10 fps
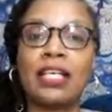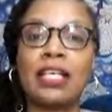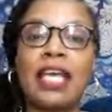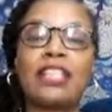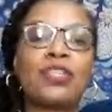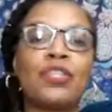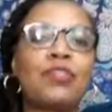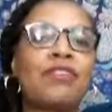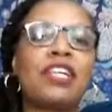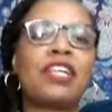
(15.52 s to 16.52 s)
And so it's
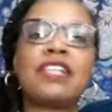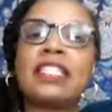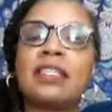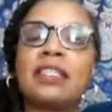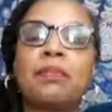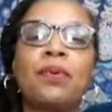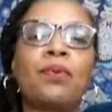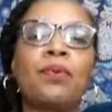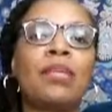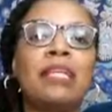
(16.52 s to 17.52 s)
very simple.
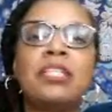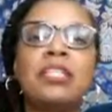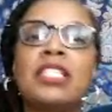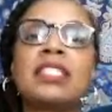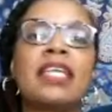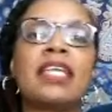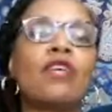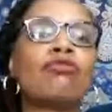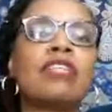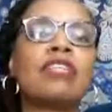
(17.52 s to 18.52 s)
Well, let me just say
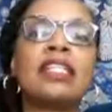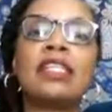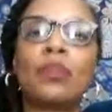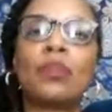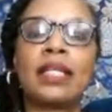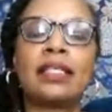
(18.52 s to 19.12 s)
really quickly,